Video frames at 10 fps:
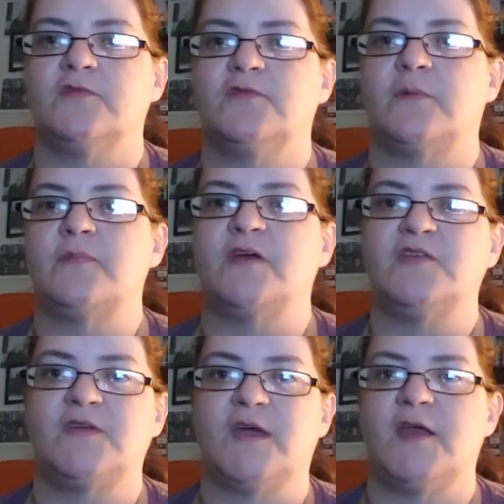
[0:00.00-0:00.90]
some
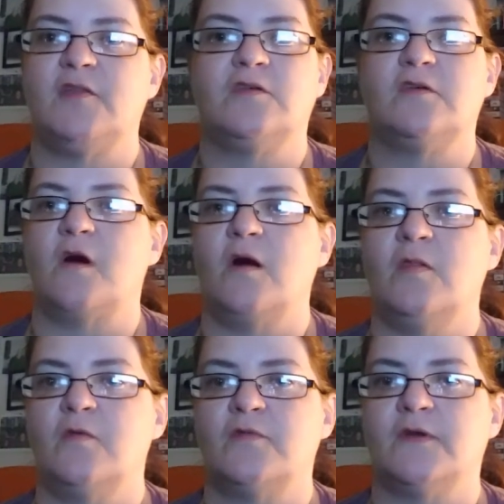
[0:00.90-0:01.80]
things she had to learn all
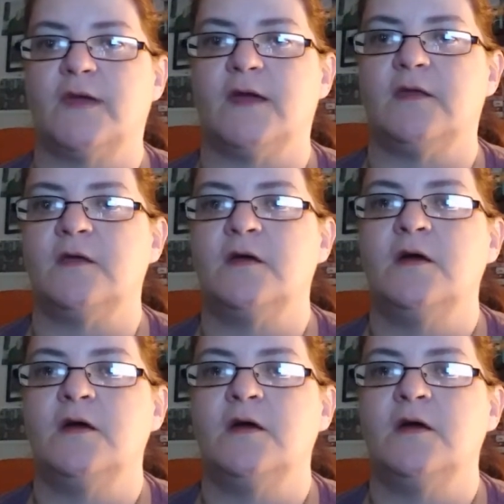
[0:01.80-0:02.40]
over again.